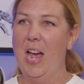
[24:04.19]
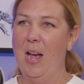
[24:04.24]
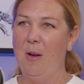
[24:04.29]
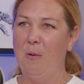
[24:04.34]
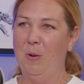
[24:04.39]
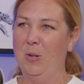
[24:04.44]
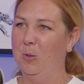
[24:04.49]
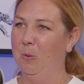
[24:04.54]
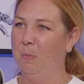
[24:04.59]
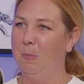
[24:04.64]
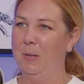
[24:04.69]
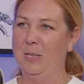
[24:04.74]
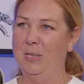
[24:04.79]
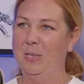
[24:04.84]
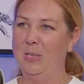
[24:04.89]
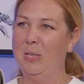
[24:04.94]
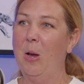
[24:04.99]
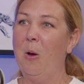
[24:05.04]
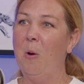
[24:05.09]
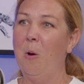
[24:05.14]
uh, which will be
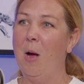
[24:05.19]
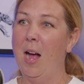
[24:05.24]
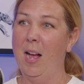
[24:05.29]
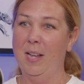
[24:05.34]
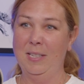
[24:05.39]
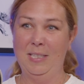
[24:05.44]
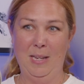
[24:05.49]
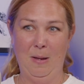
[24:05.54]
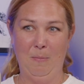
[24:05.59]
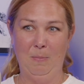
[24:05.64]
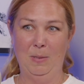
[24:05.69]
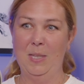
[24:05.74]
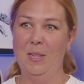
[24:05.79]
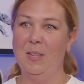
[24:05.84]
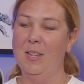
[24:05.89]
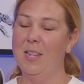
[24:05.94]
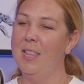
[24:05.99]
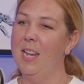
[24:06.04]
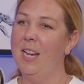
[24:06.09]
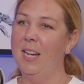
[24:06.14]
so awesome so
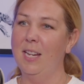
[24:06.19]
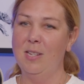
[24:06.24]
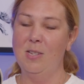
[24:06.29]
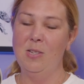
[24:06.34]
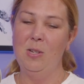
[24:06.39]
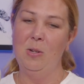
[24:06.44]
that they can